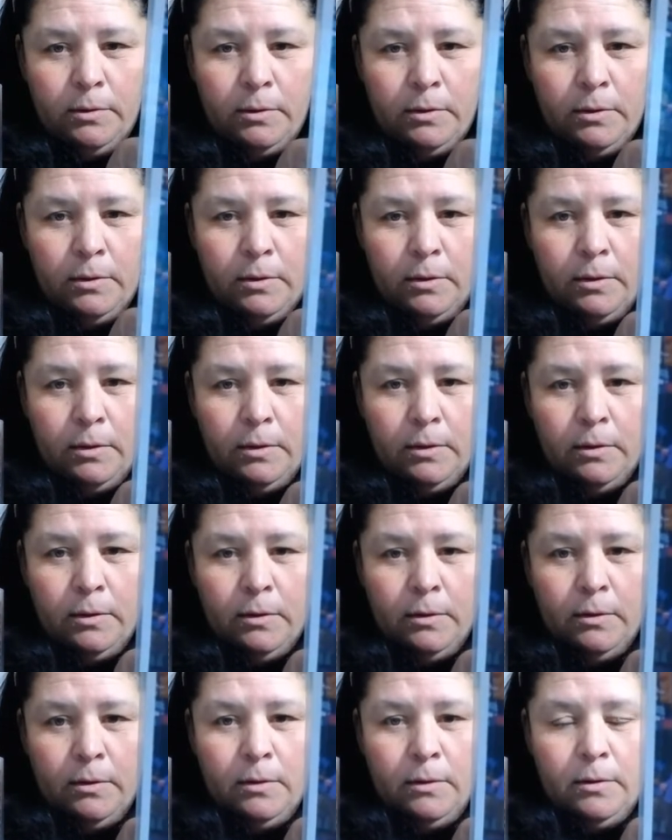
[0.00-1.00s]

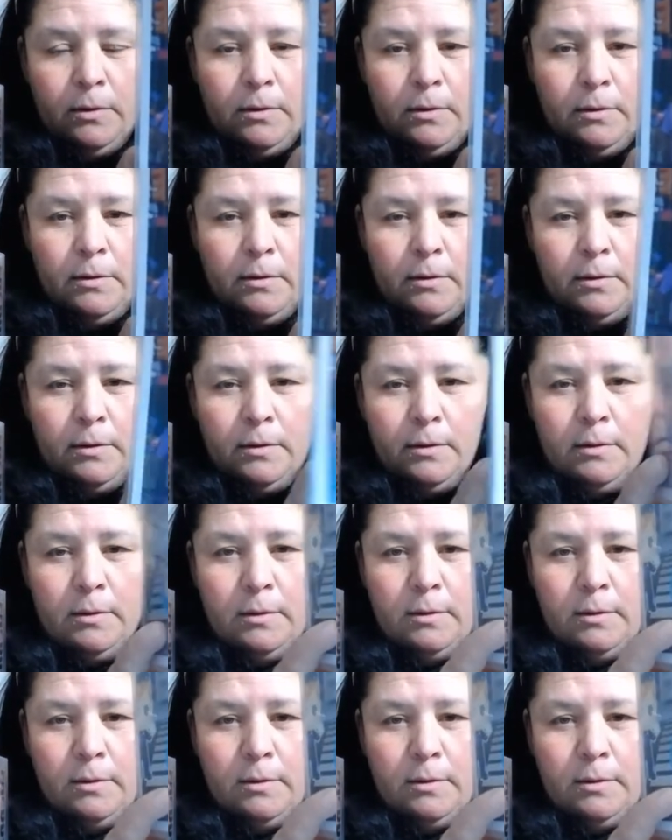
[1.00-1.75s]
Nobody speaks.